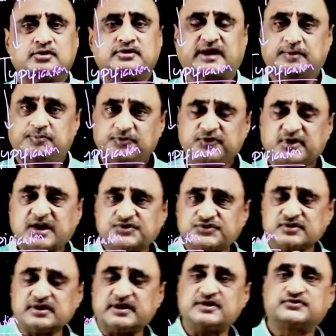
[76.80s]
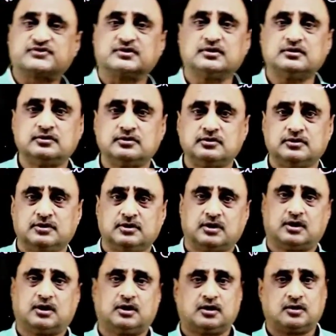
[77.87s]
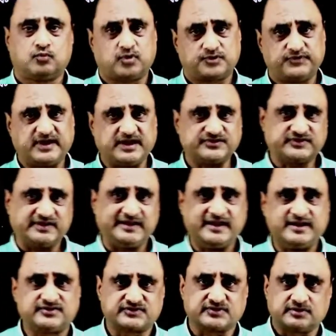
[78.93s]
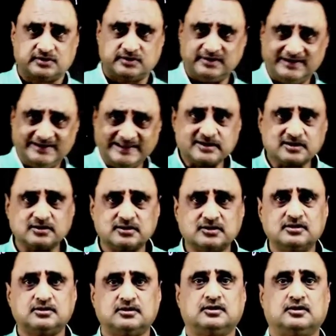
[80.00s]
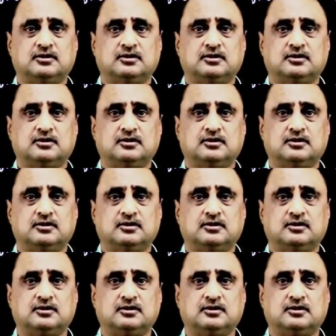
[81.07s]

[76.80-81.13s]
Typification is what we can say, it is a legal